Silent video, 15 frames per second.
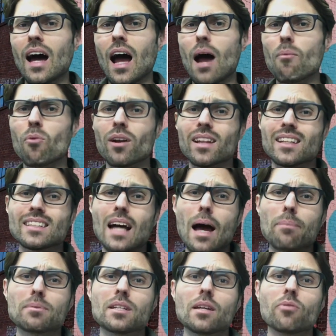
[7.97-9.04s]
I'm one of the
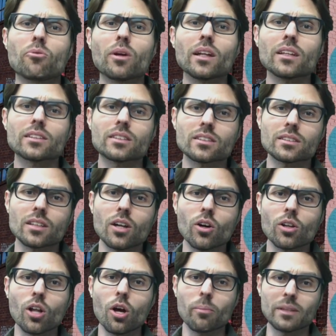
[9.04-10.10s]
top 10 realtors in
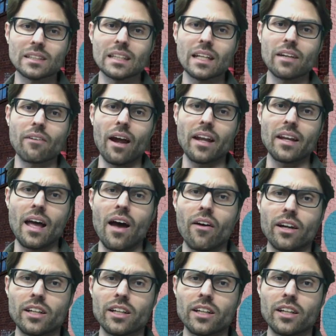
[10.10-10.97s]
Oklahoma City right now,